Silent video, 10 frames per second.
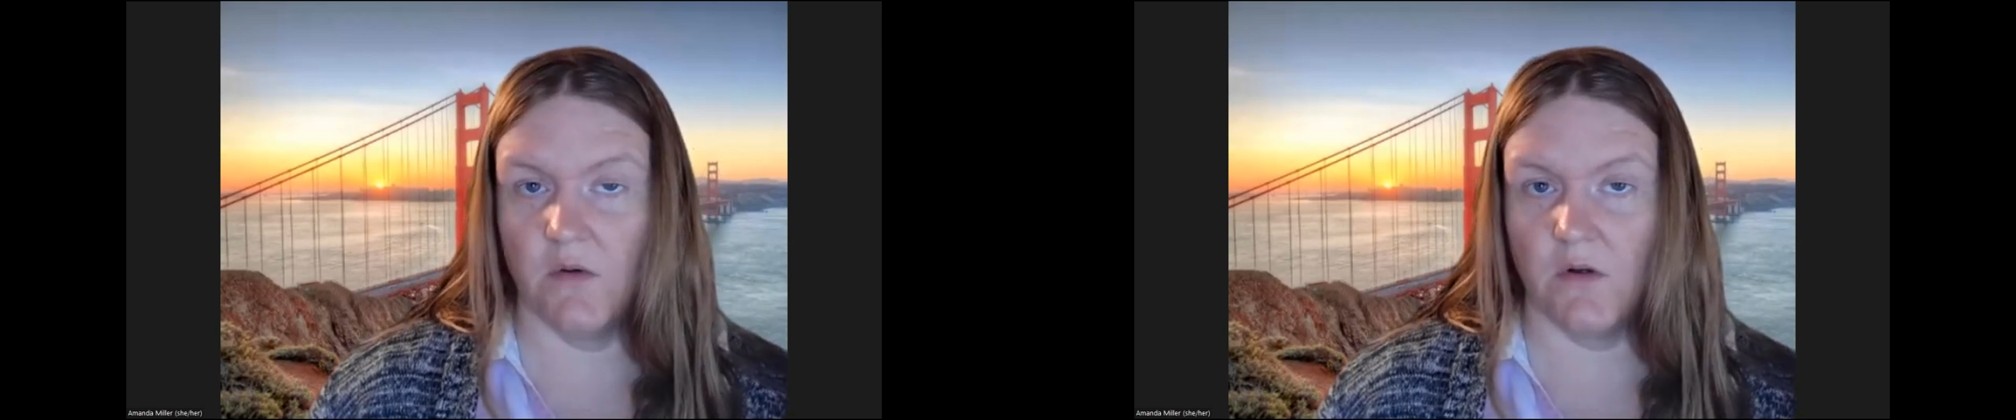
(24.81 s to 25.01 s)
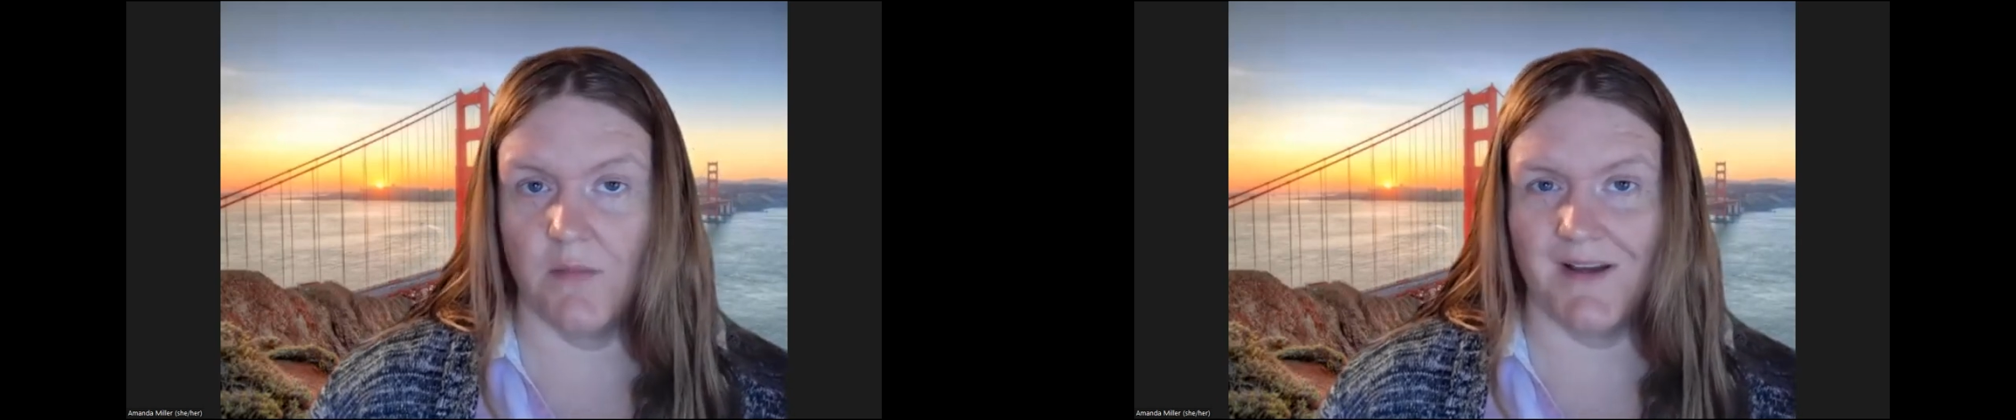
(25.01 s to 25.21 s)

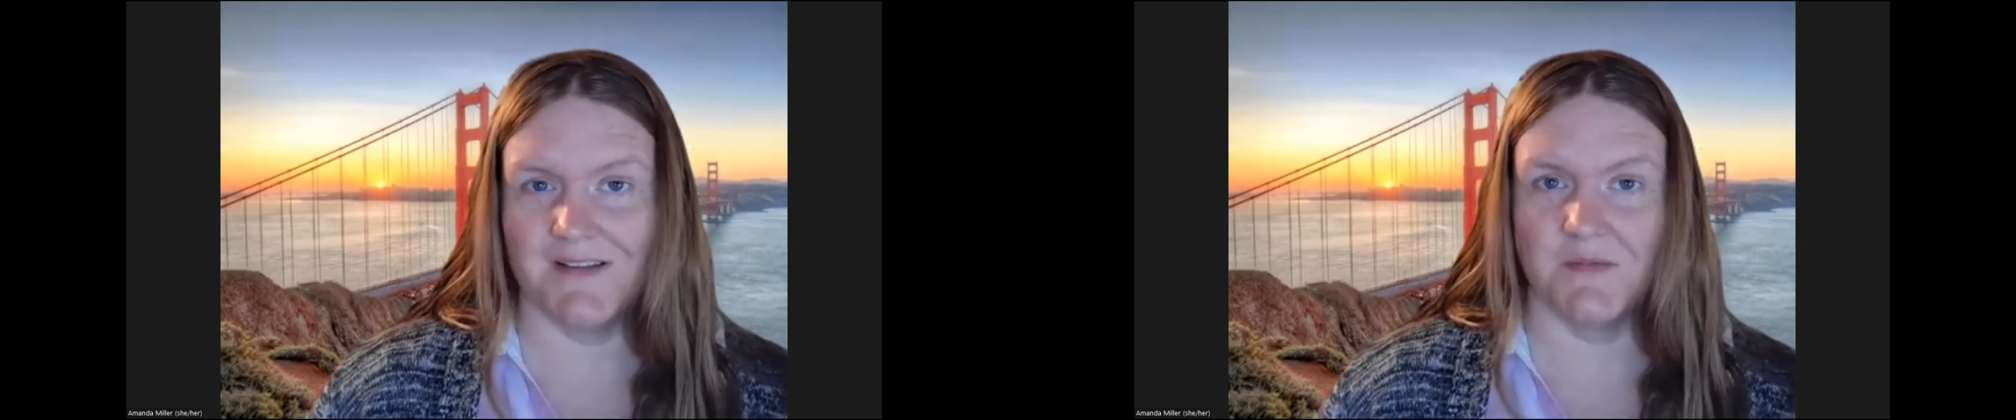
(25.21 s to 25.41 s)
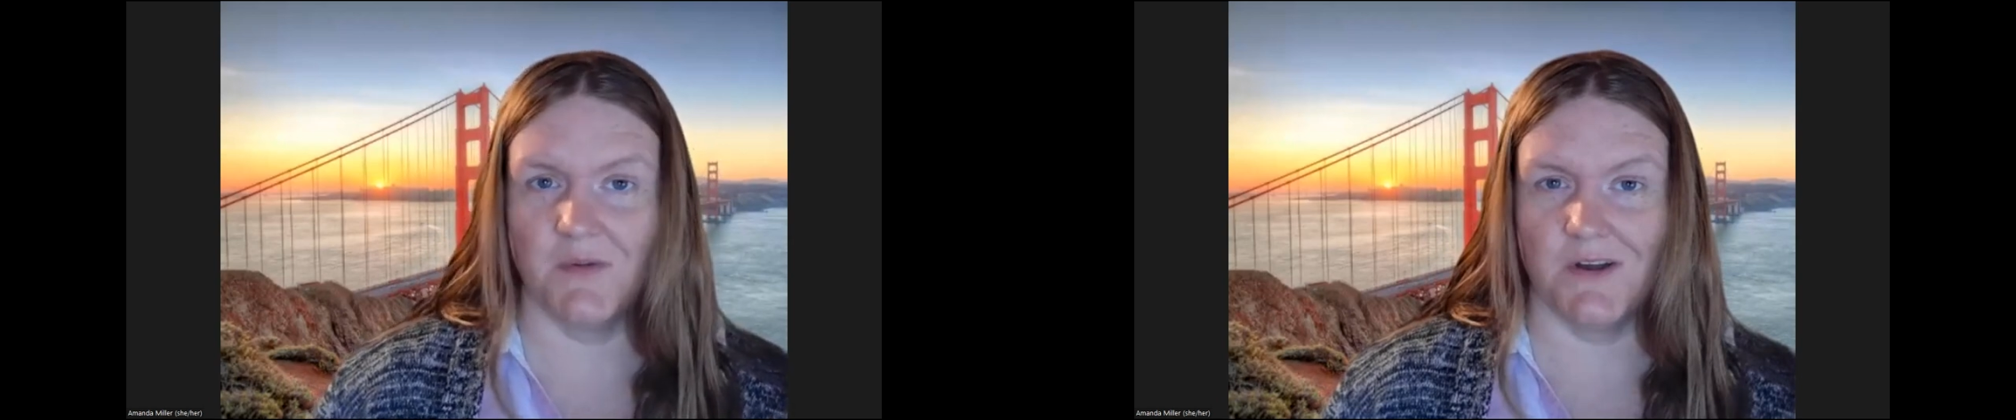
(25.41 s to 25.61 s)
or
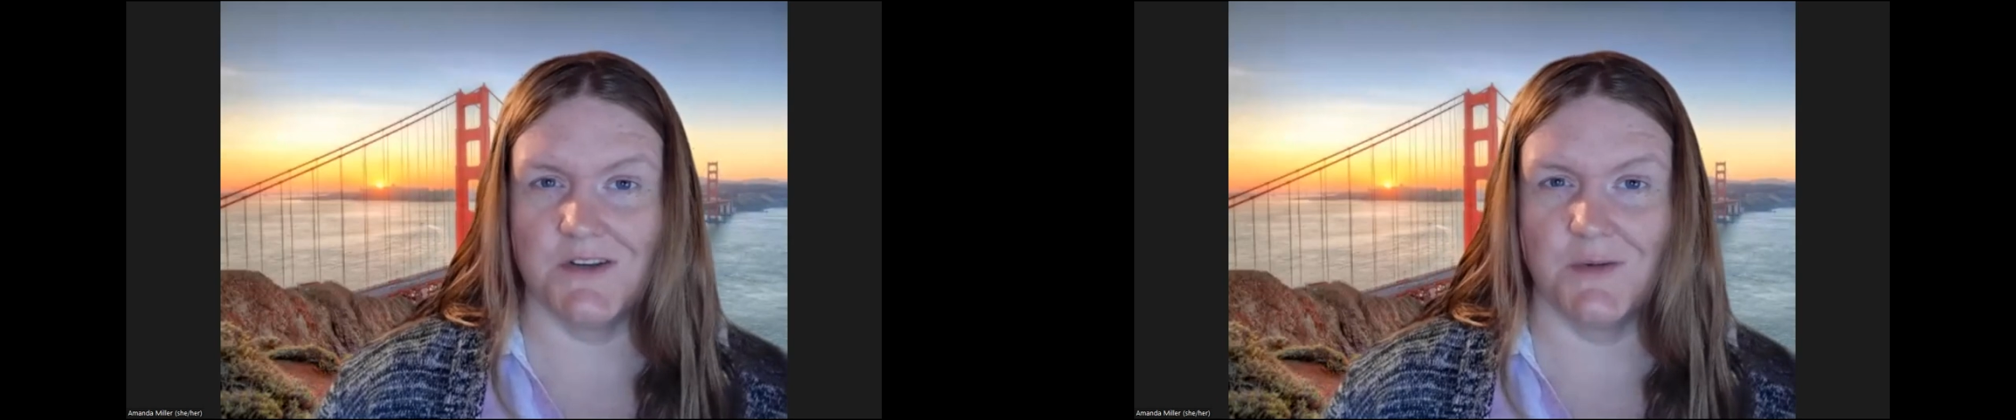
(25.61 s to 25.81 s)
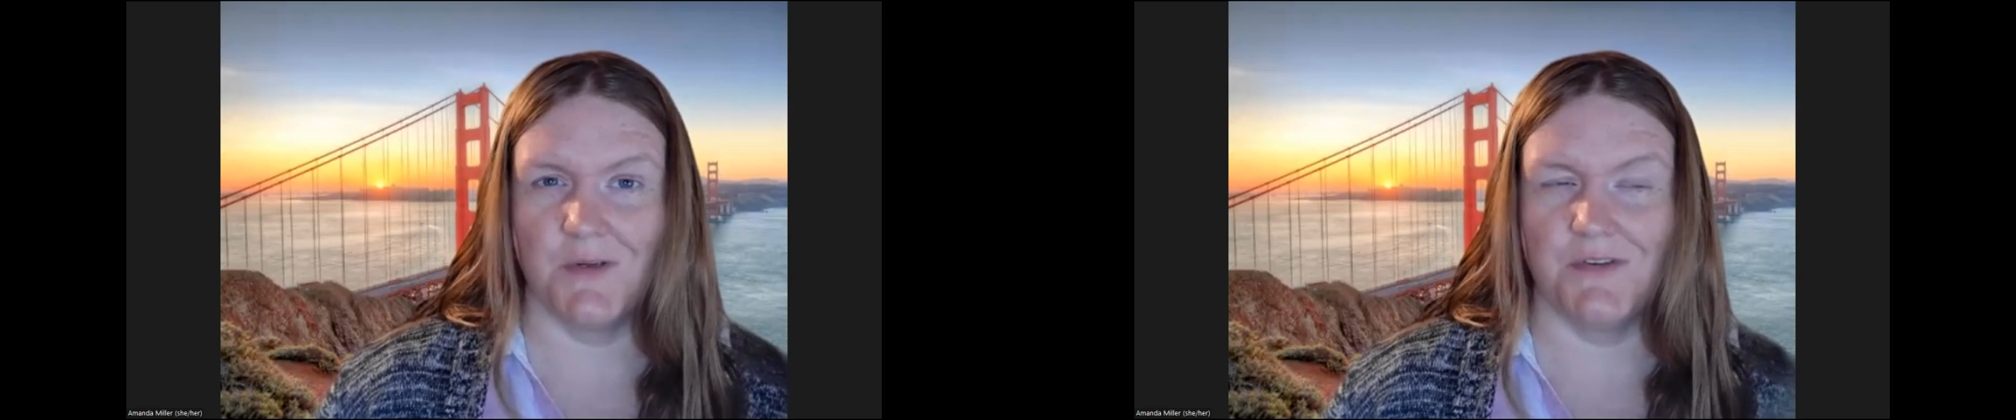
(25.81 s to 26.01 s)
possibly watching my